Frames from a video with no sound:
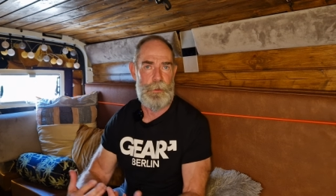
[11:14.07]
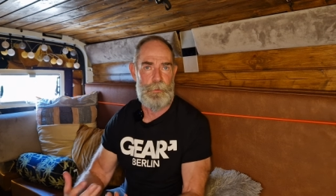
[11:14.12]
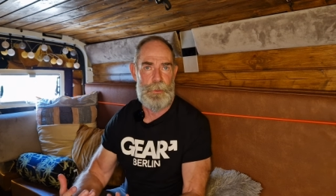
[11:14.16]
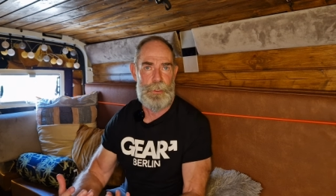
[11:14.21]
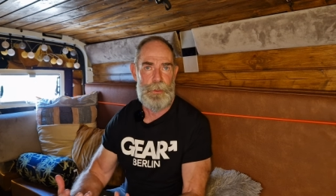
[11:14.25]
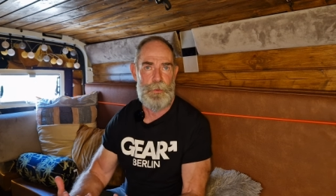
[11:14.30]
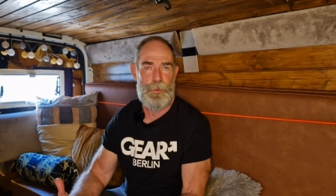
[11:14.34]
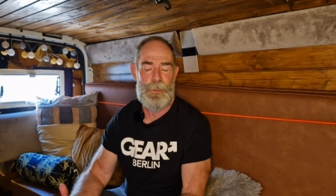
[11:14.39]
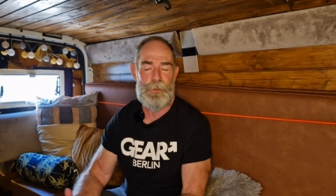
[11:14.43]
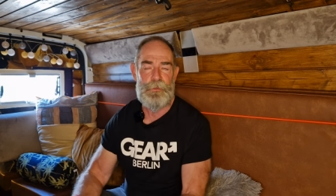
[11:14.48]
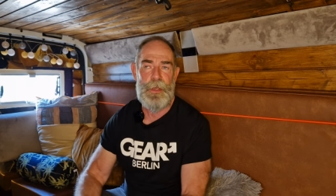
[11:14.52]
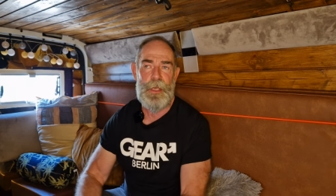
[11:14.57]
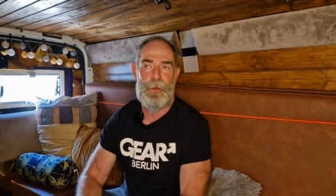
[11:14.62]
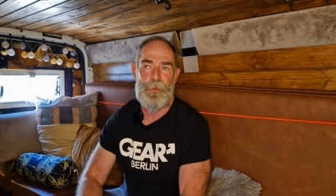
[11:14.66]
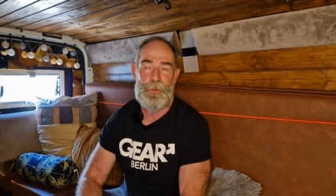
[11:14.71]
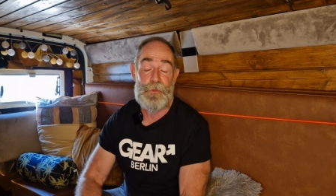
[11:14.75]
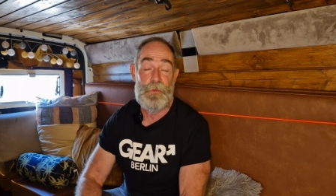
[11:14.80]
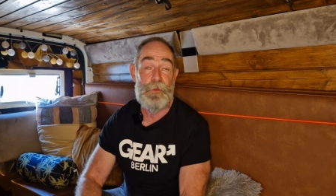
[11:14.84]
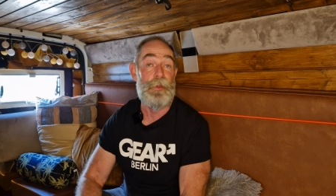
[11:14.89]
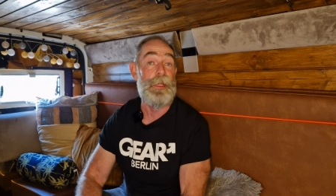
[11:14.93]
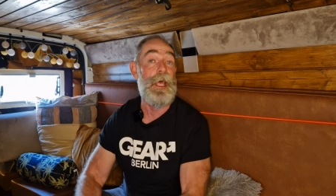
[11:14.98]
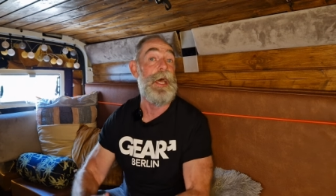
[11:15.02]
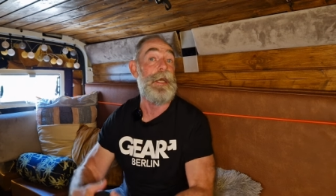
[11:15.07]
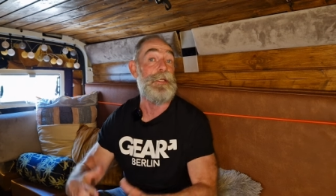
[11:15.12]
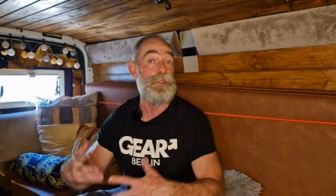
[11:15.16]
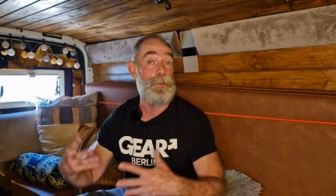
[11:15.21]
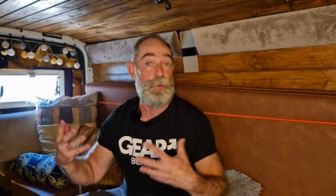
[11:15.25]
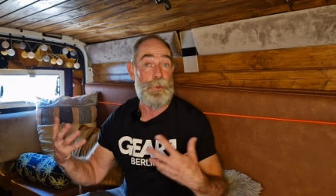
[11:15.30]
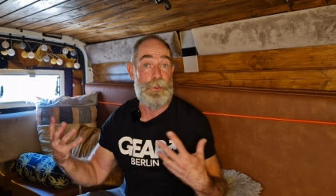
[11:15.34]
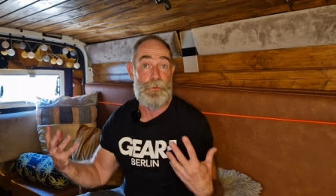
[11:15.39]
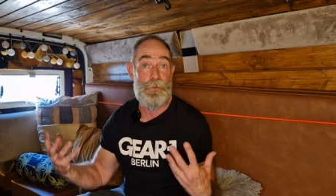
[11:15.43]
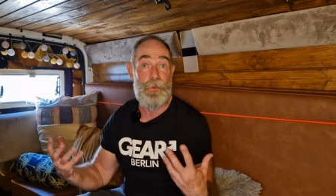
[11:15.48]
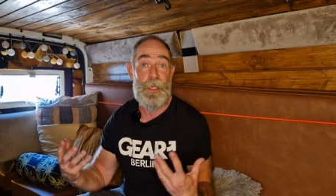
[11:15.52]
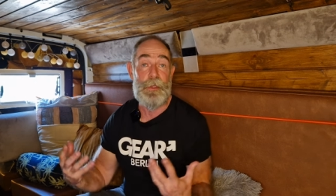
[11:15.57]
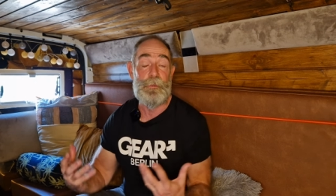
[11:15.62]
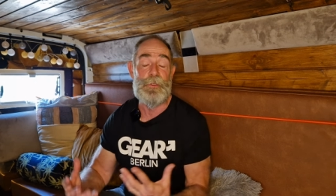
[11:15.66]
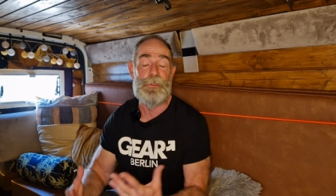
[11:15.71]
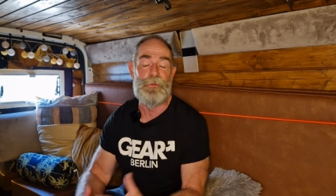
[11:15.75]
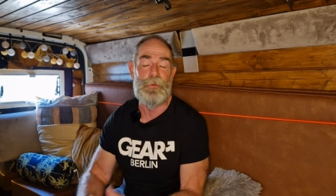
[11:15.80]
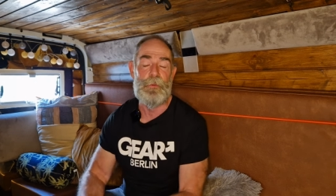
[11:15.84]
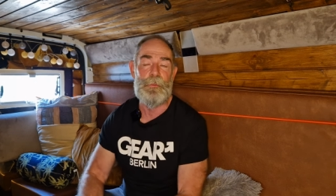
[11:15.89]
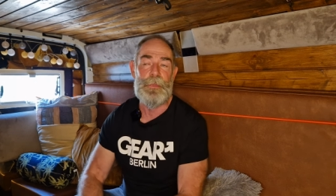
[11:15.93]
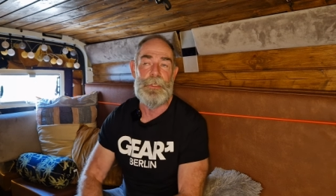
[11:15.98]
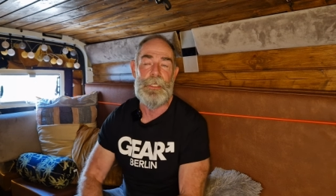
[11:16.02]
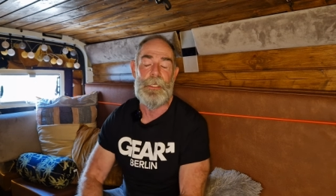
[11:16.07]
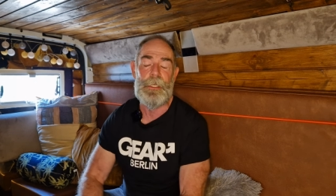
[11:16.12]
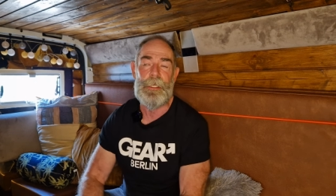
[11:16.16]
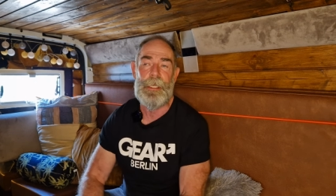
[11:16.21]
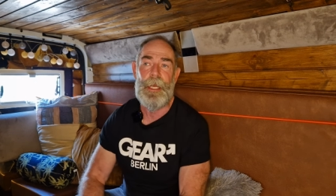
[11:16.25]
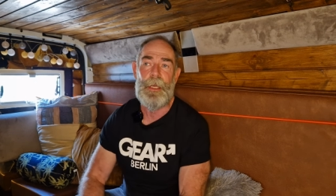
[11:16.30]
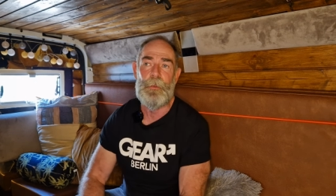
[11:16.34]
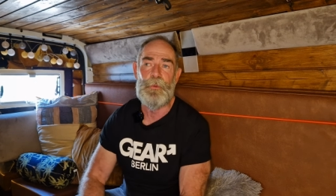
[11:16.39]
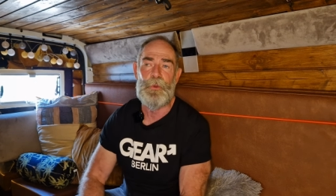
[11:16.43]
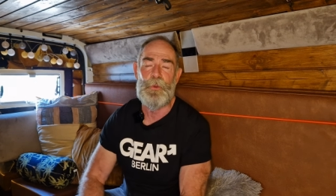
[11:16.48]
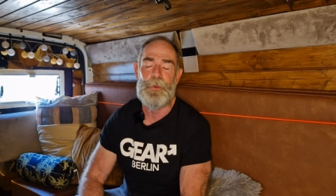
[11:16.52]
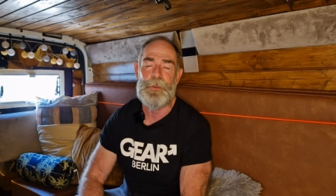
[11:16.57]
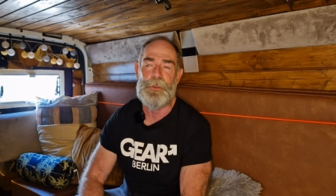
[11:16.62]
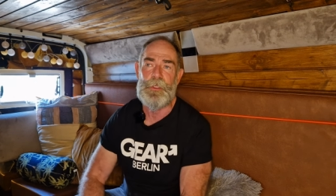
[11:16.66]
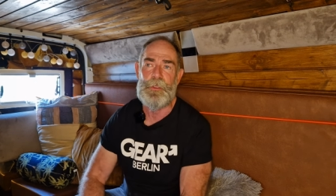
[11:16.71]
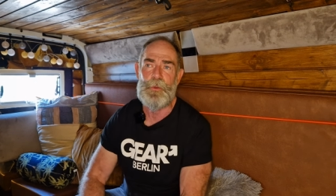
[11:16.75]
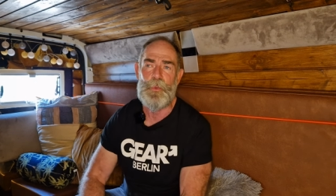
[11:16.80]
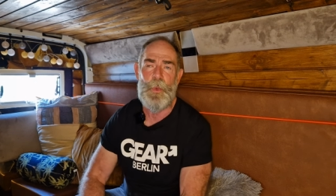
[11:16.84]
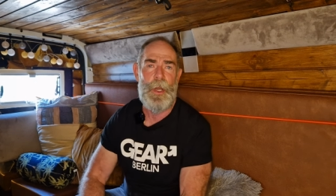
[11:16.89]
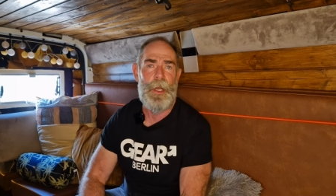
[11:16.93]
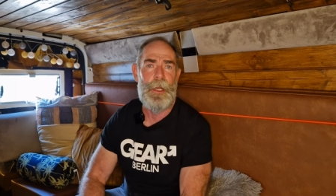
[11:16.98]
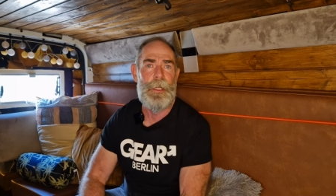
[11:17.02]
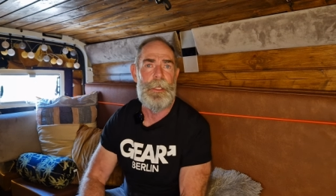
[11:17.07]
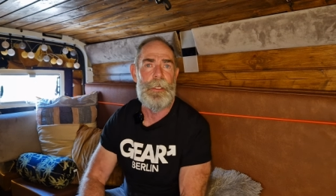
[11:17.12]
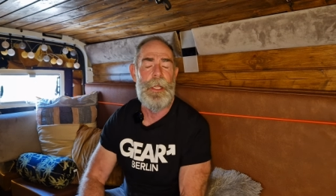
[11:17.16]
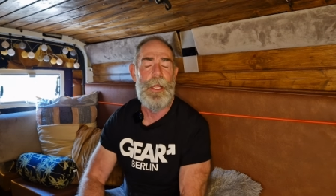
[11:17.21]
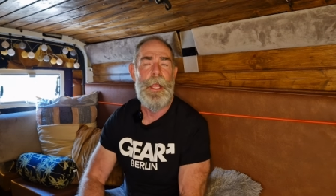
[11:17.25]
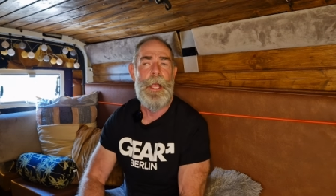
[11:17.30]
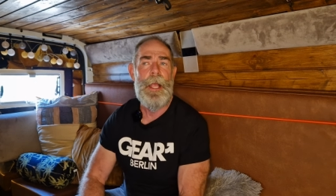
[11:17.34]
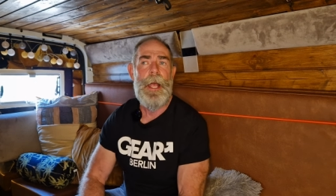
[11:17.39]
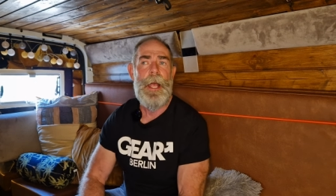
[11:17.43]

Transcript: I mean, she was famous for that. She was famous for being glamorous as well.